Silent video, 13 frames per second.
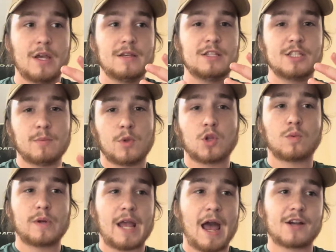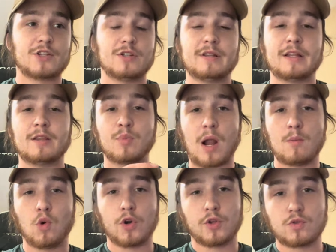similar reaction that the
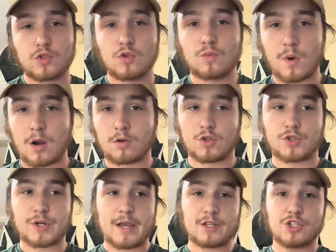primordial soup model creates,